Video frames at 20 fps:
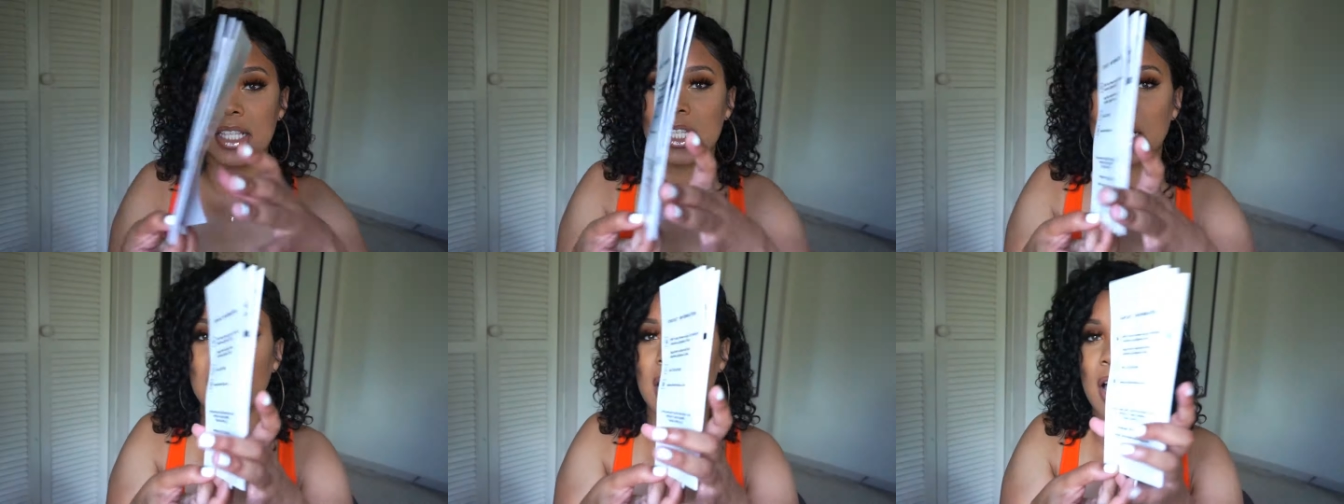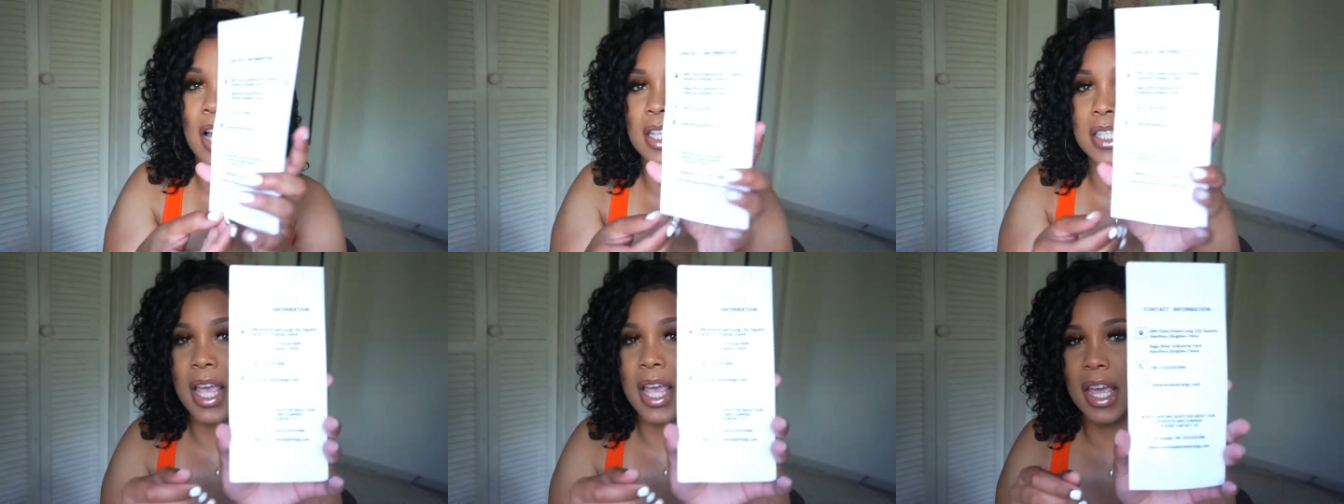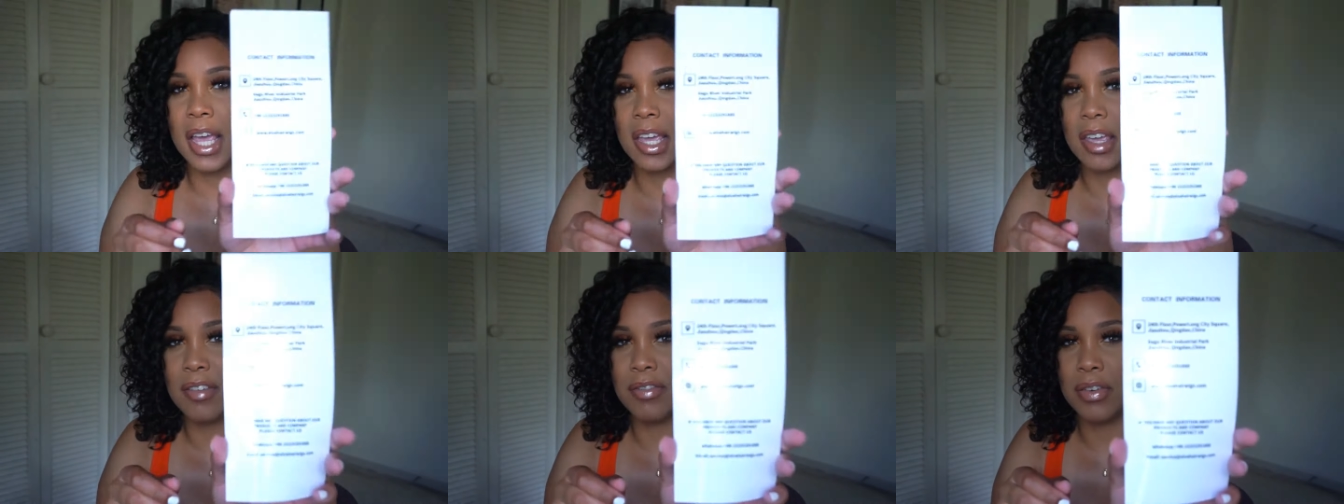the
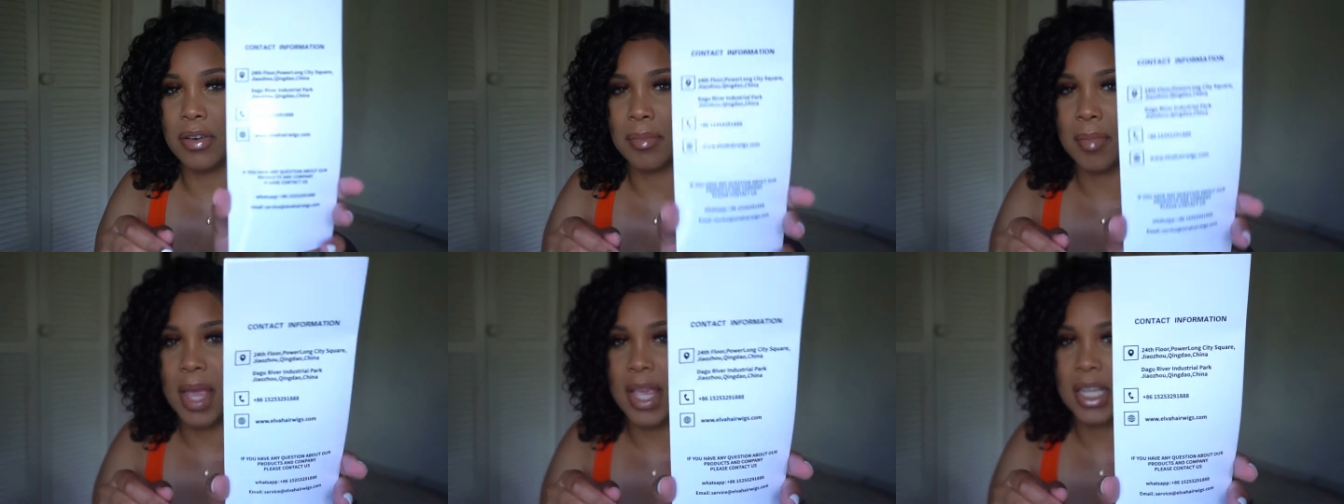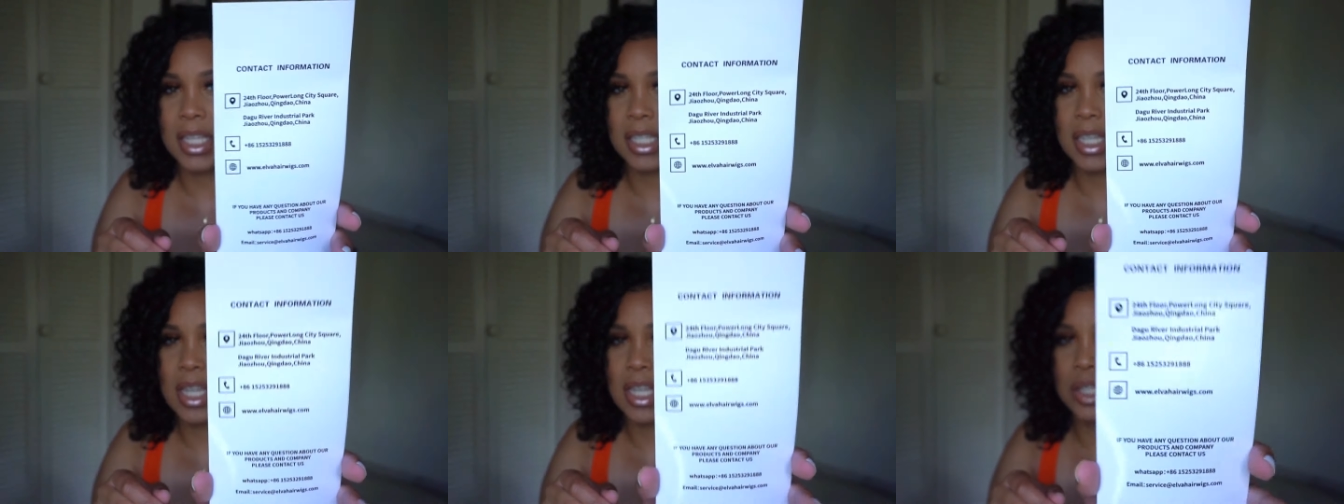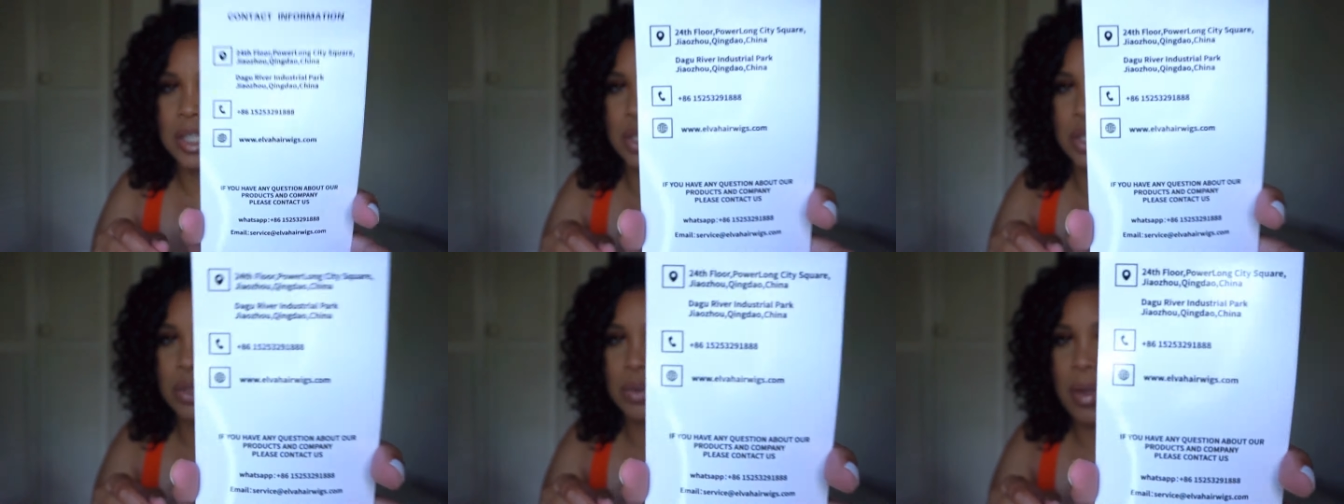contact information
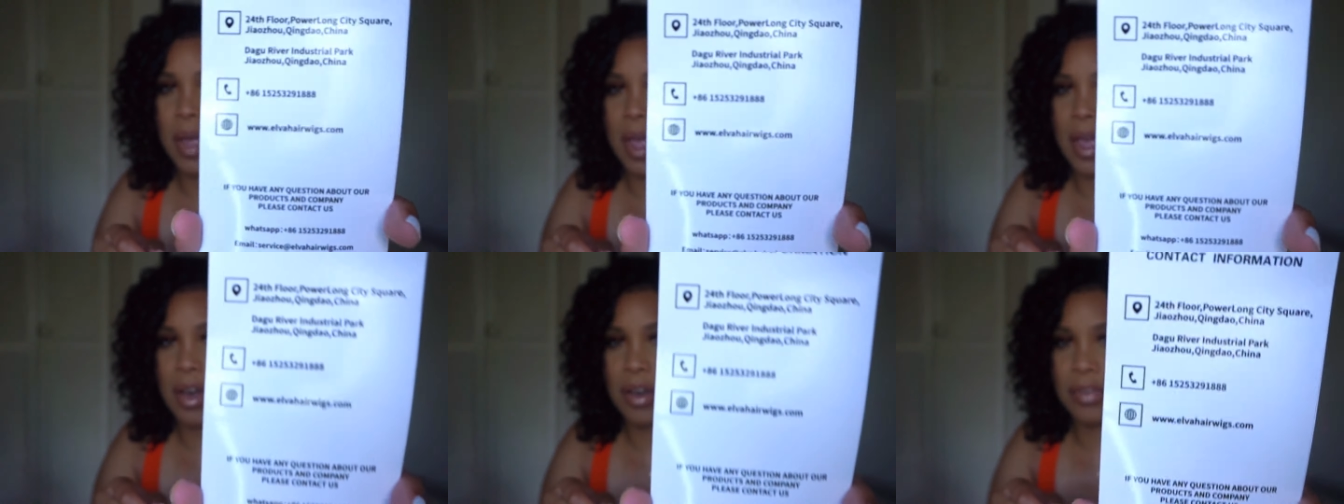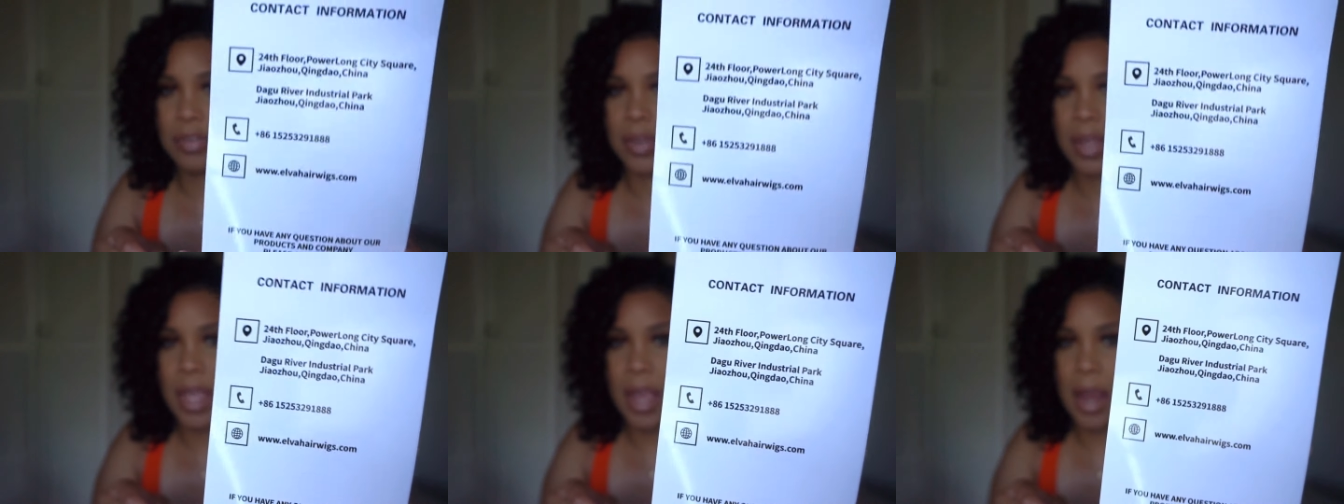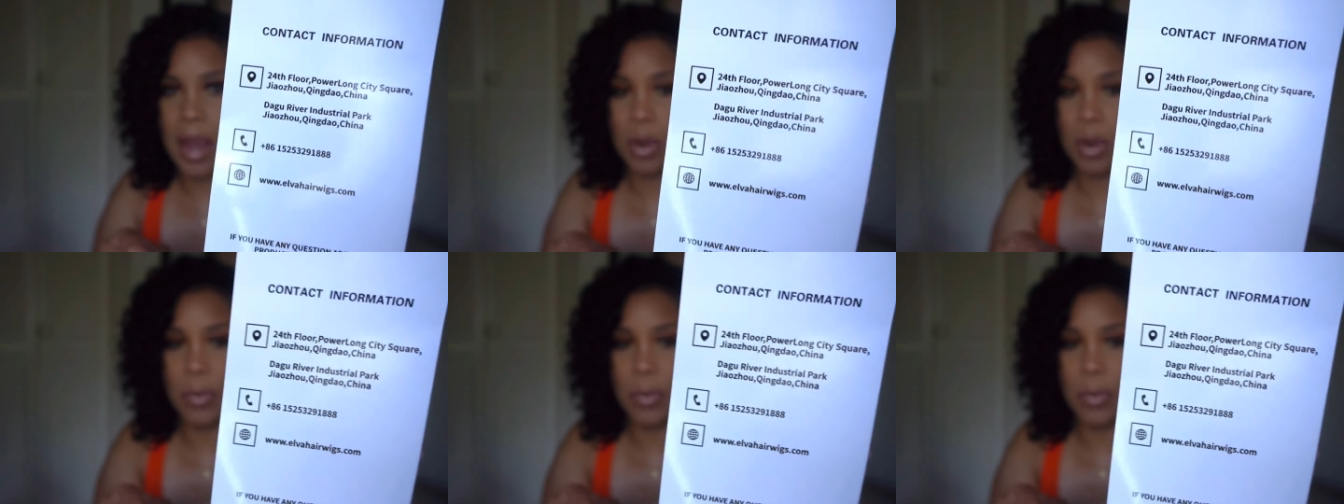to Elva Hair